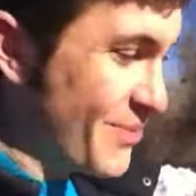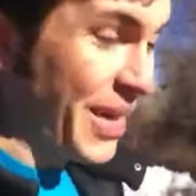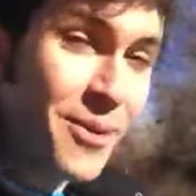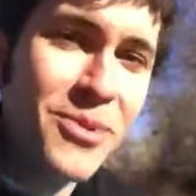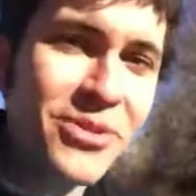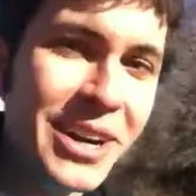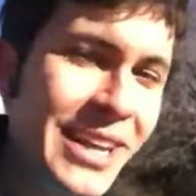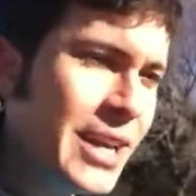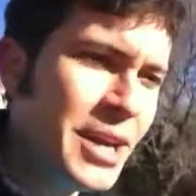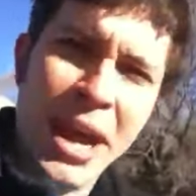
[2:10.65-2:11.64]
That would be
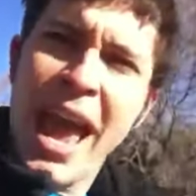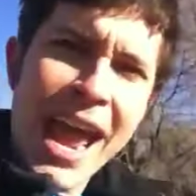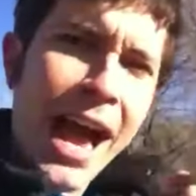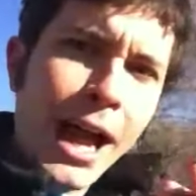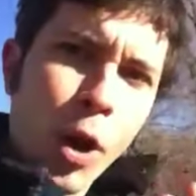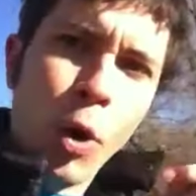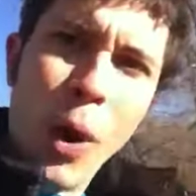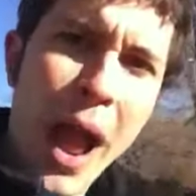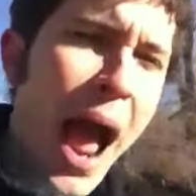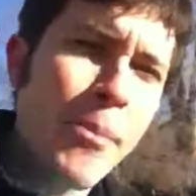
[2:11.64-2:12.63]
funny. Hey,
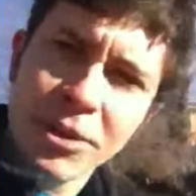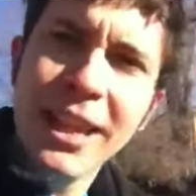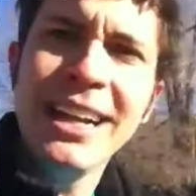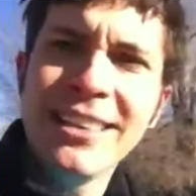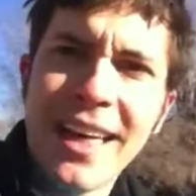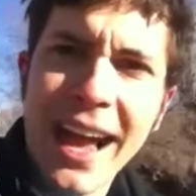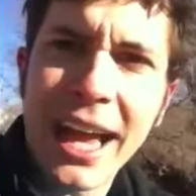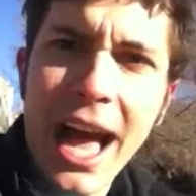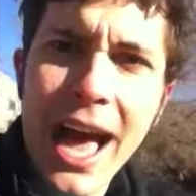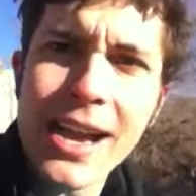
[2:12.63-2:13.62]
I'm related to that
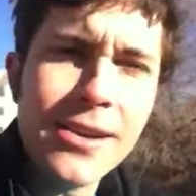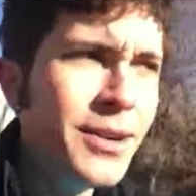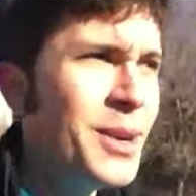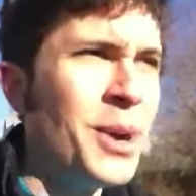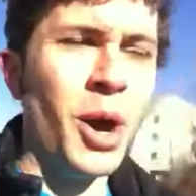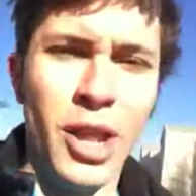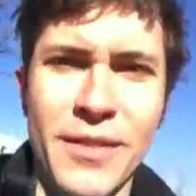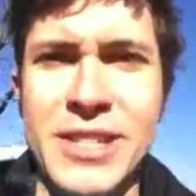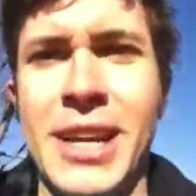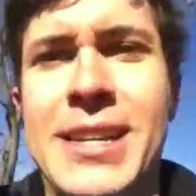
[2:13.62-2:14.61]
guy, all
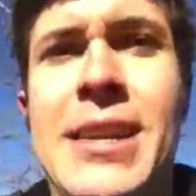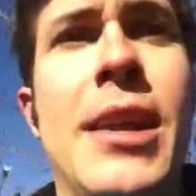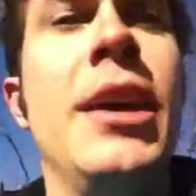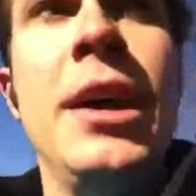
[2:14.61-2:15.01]
of a sudden.